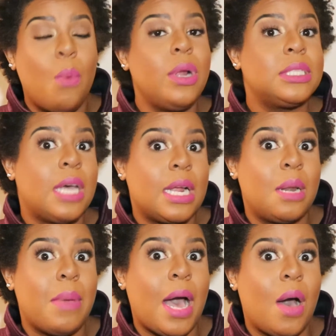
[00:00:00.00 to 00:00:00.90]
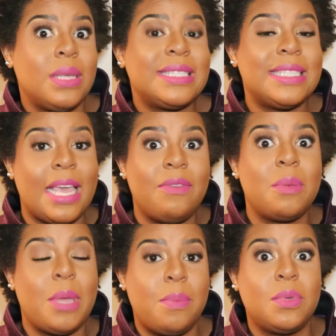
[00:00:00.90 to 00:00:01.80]
We're talking about
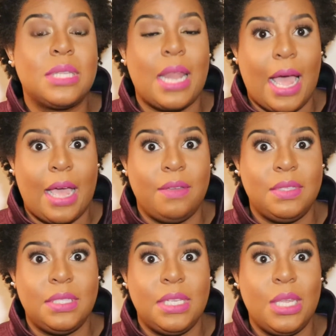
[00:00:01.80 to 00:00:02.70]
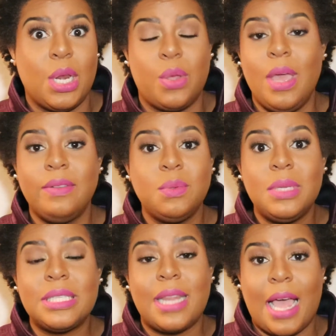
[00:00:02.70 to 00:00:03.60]
saving people's lives. You have
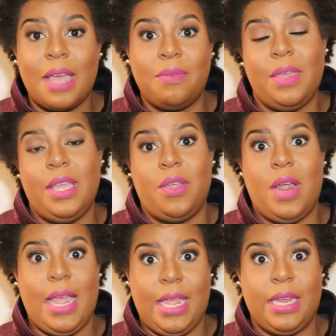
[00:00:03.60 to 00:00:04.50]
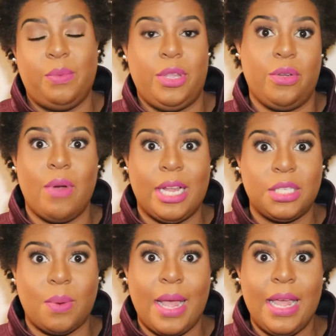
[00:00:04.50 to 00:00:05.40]
someone's life in your hand when you
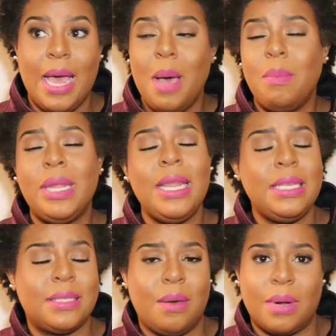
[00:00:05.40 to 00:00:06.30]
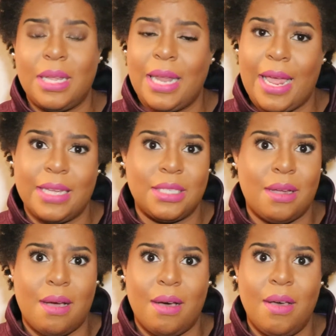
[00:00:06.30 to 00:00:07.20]
graduate. Please go to class,
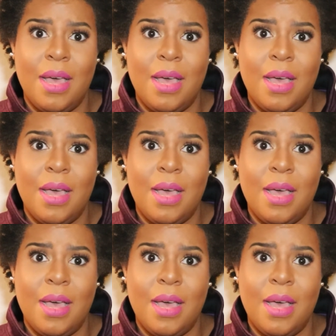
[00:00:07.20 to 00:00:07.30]
y'all.